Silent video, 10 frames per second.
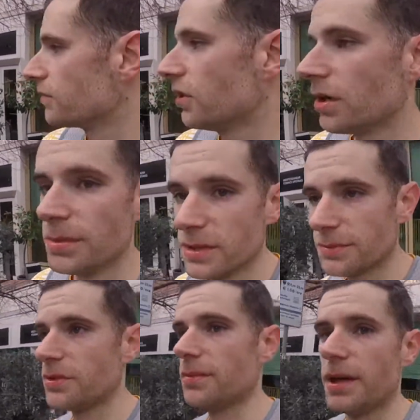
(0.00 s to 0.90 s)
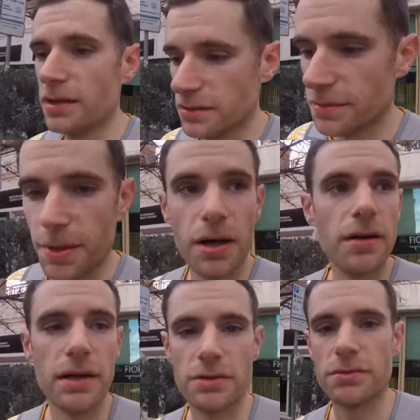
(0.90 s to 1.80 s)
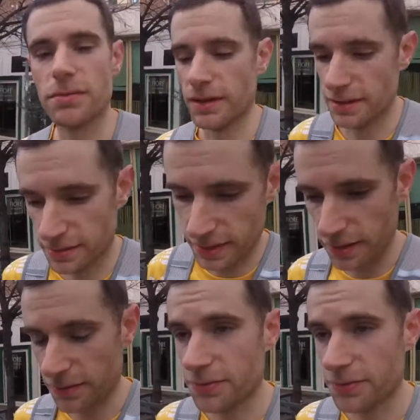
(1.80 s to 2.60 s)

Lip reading: Rome was absolutely amazing. The park, I did kind of,